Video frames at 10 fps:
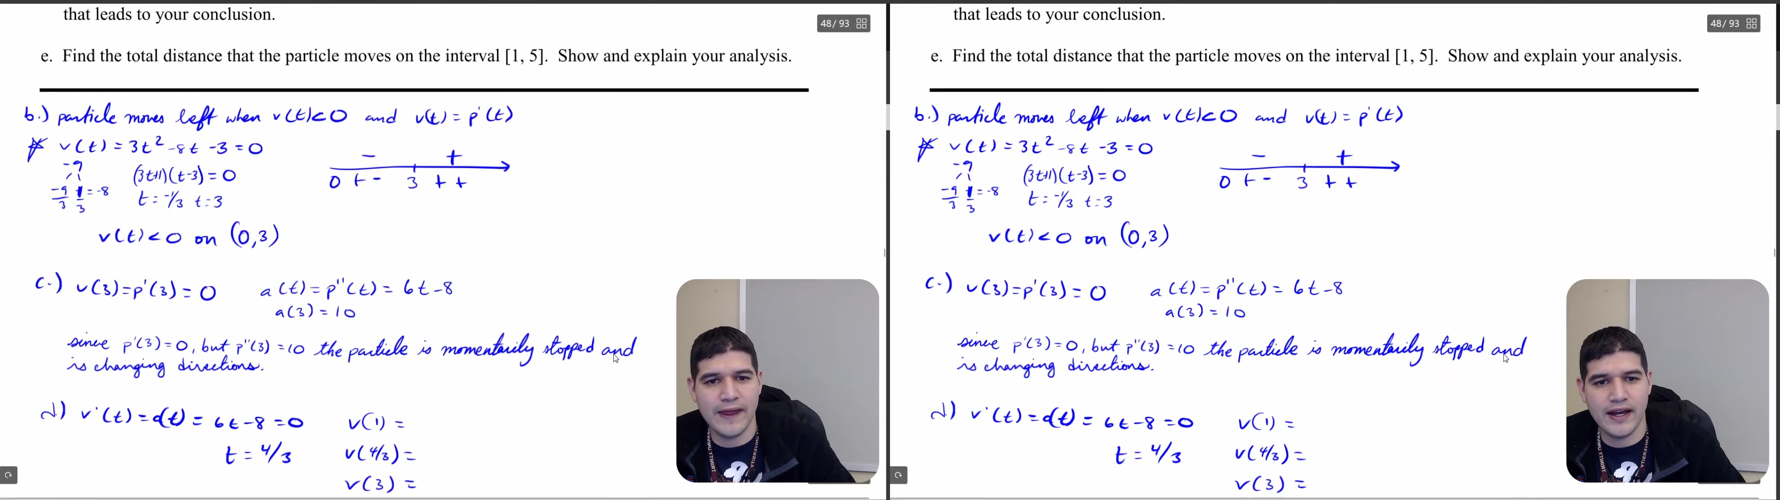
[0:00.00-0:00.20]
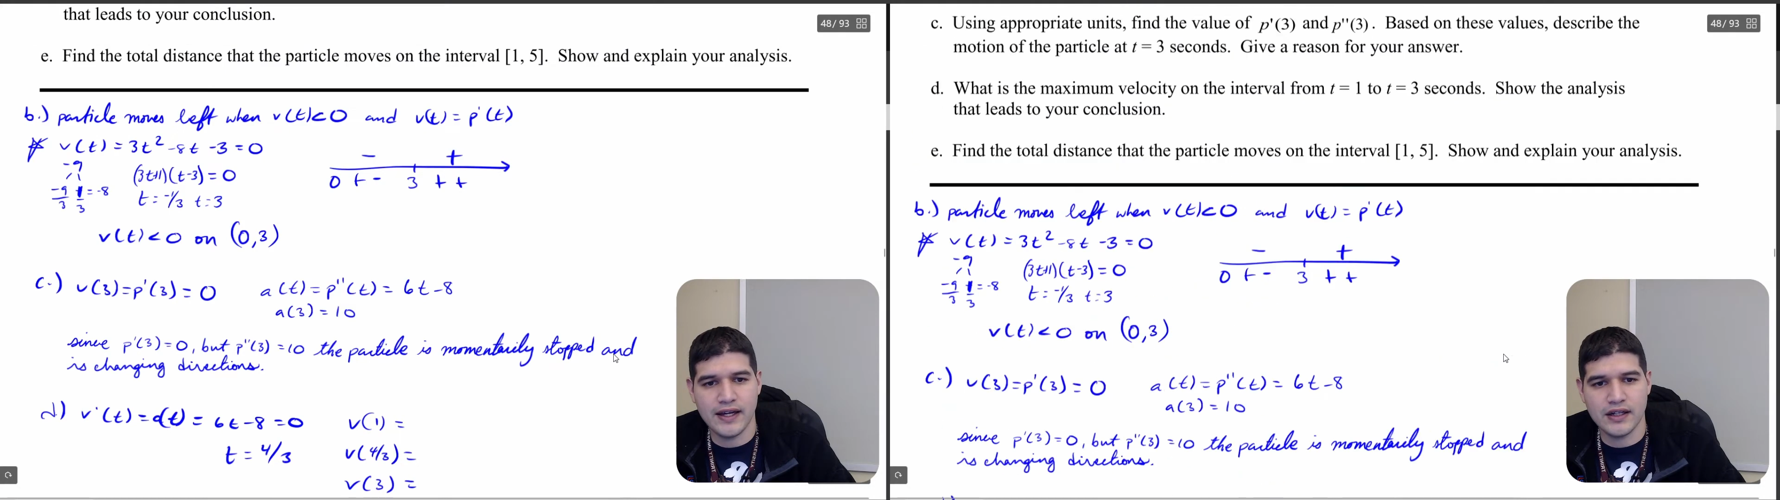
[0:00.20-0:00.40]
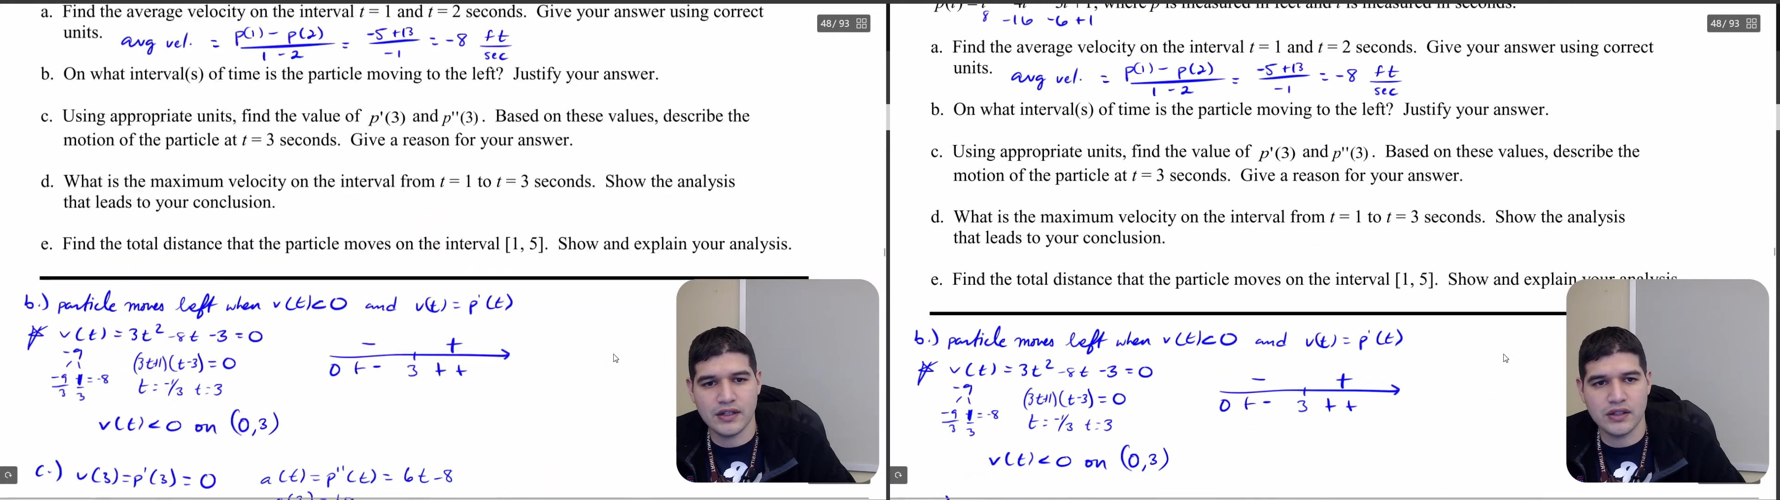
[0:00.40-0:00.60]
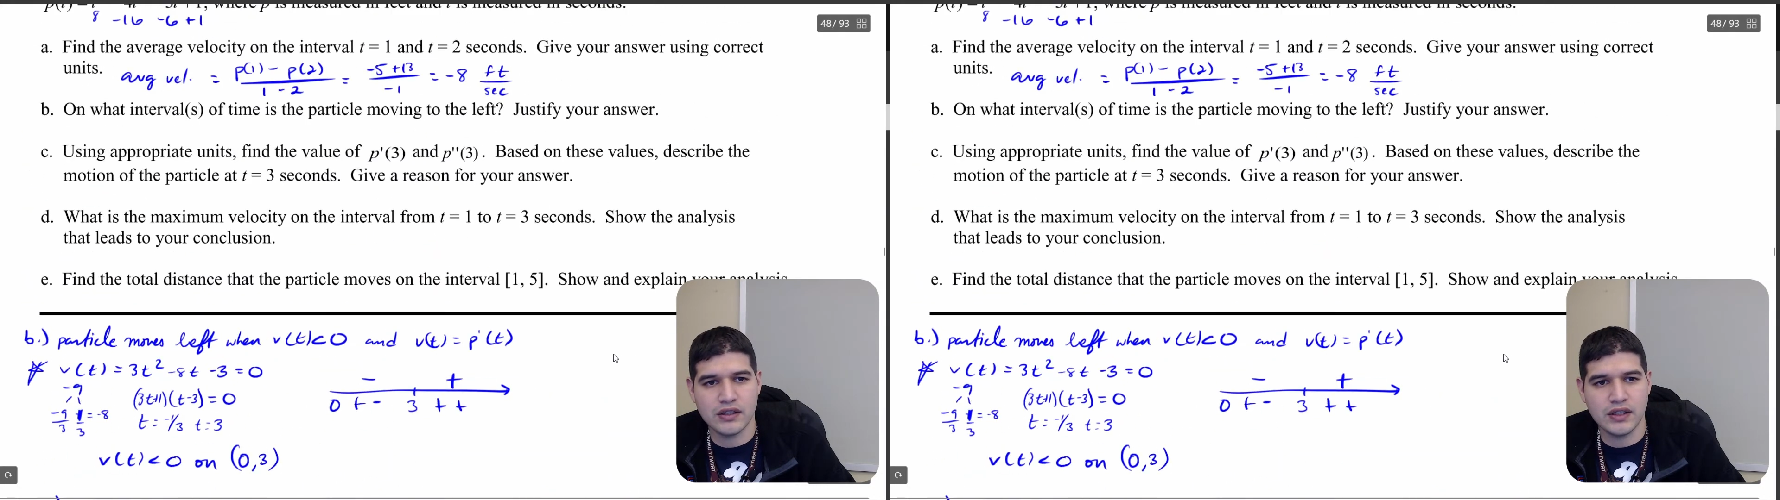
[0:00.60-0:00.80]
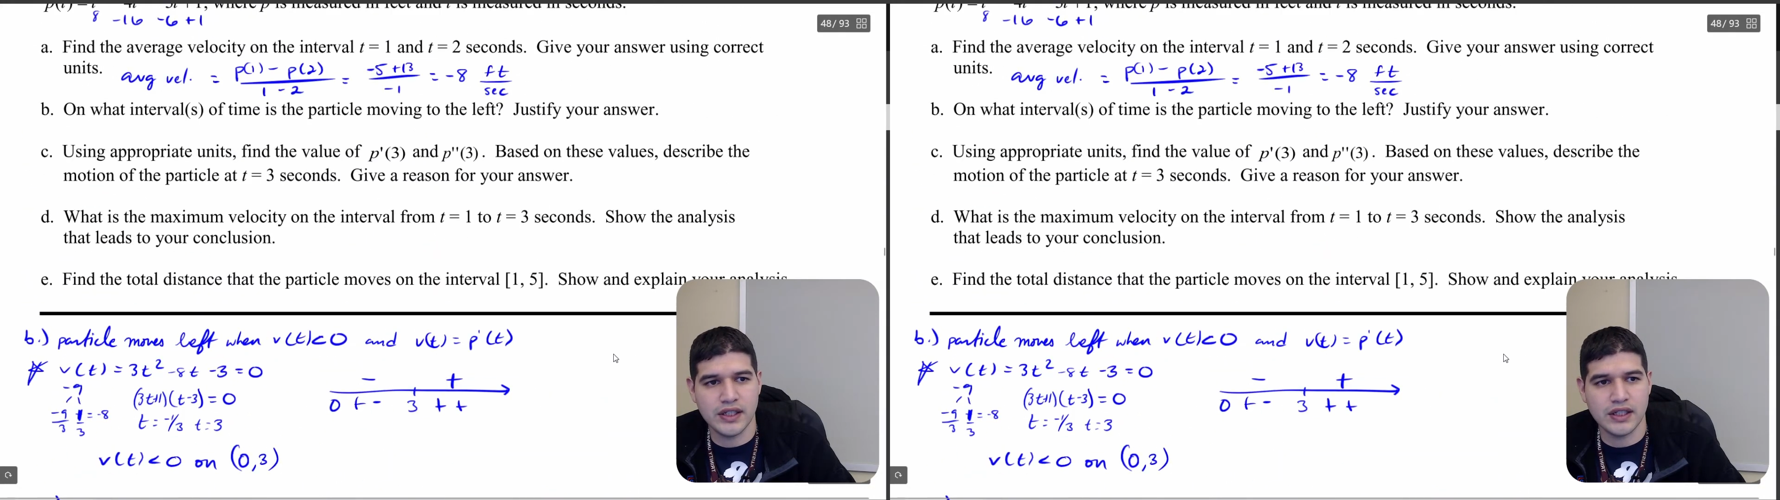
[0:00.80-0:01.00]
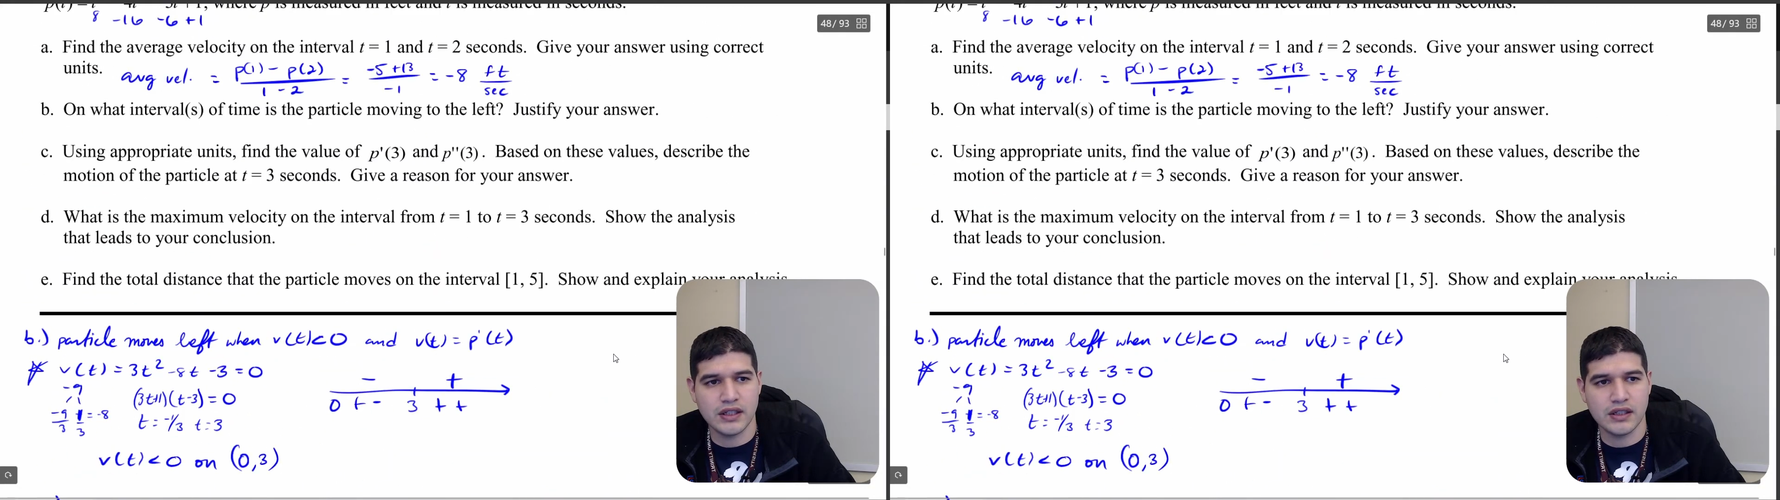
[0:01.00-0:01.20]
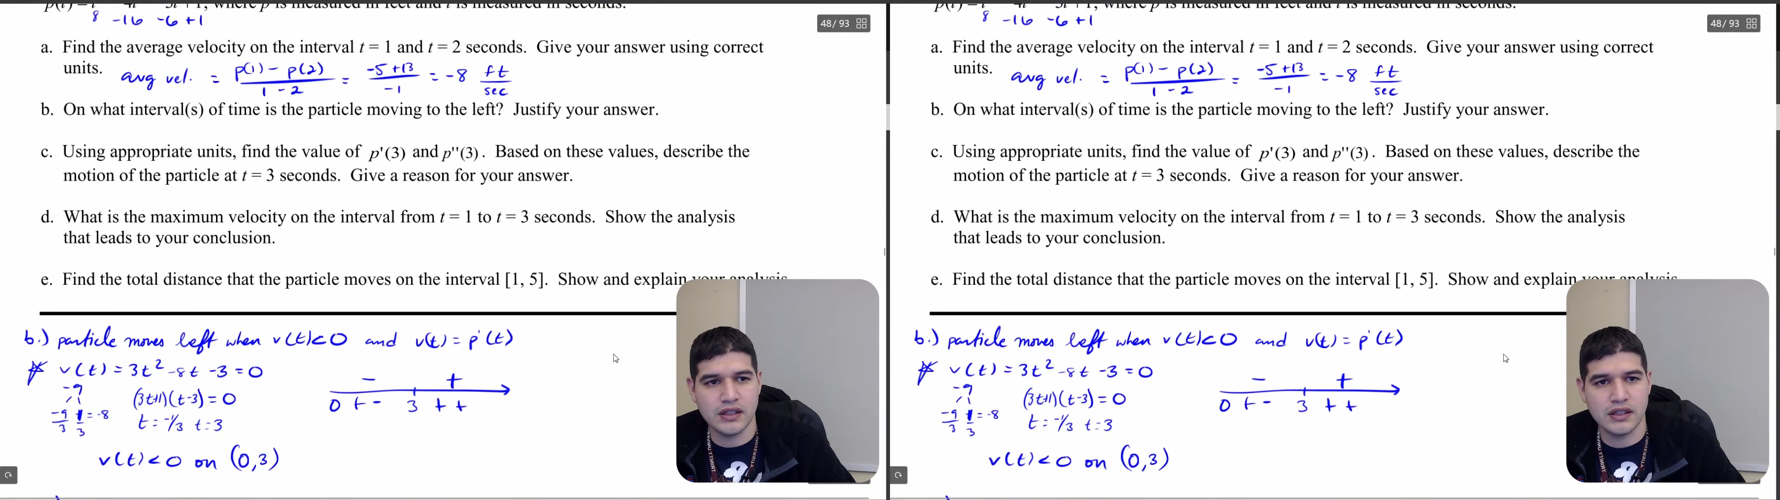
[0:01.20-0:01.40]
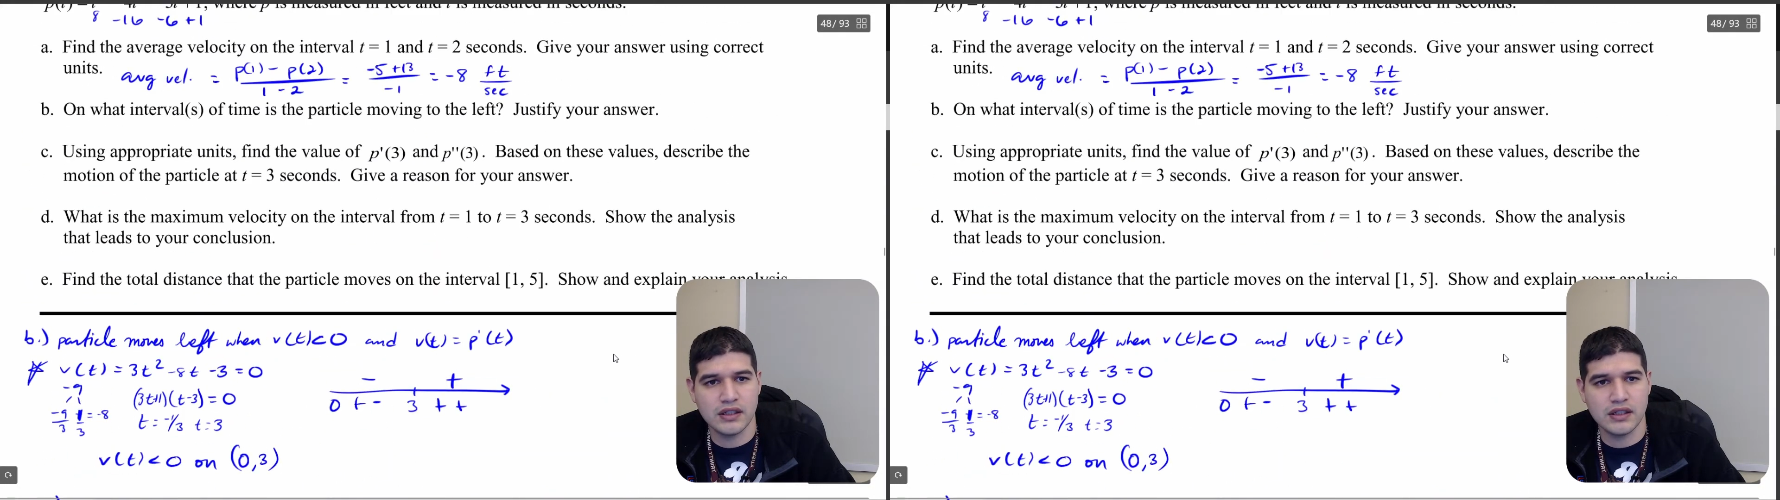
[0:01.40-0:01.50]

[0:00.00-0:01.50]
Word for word: that earlier.